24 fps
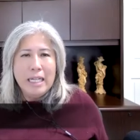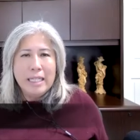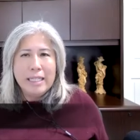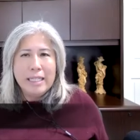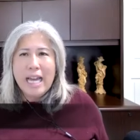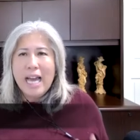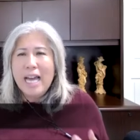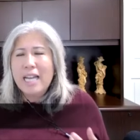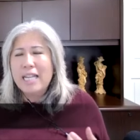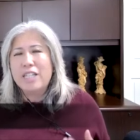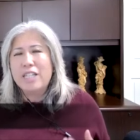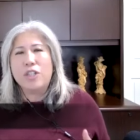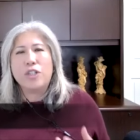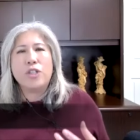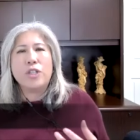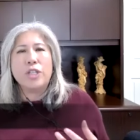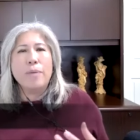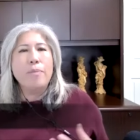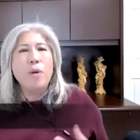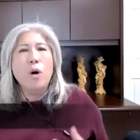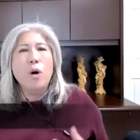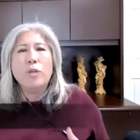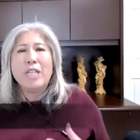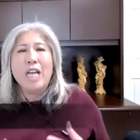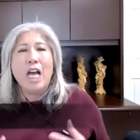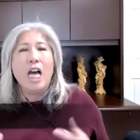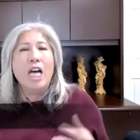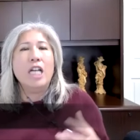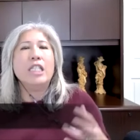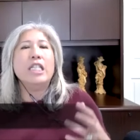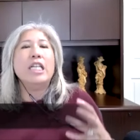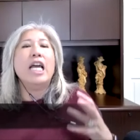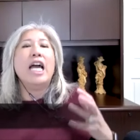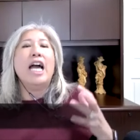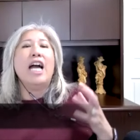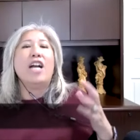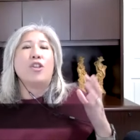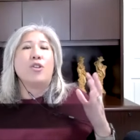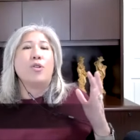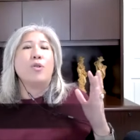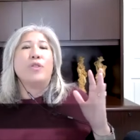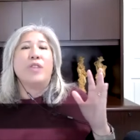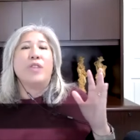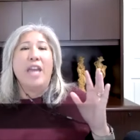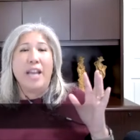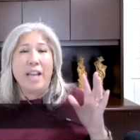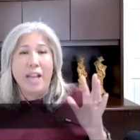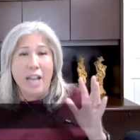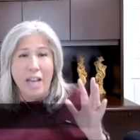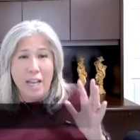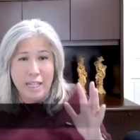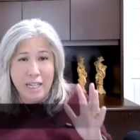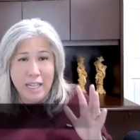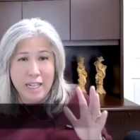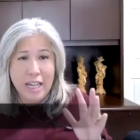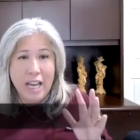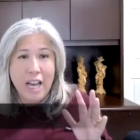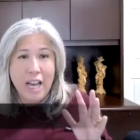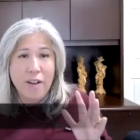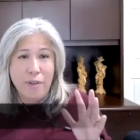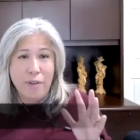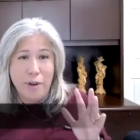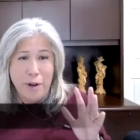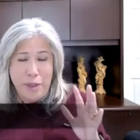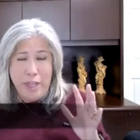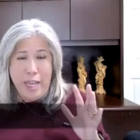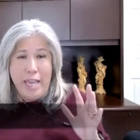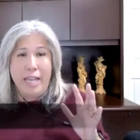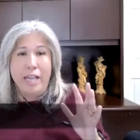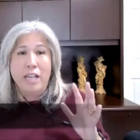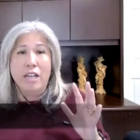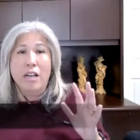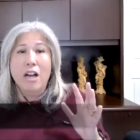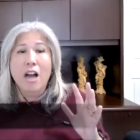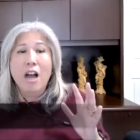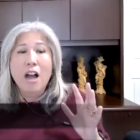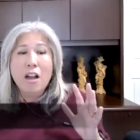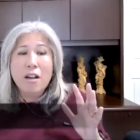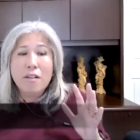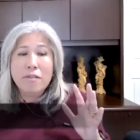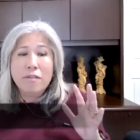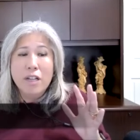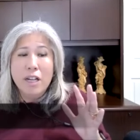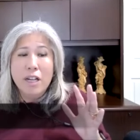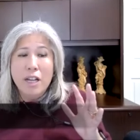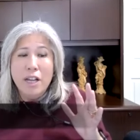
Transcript: That is the most unnatural thing I can ever think of.